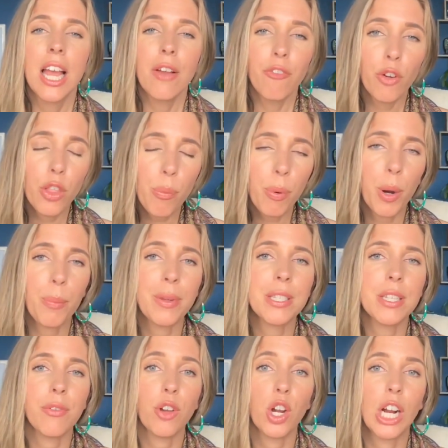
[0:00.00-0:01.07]
for the purpose
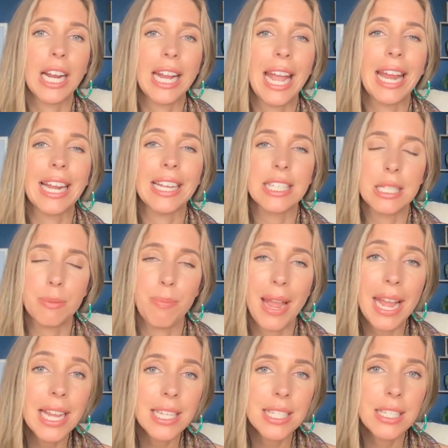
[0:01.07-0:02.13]
of creating
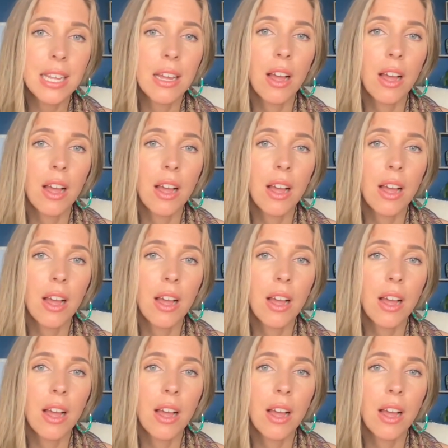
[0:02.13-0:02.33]
space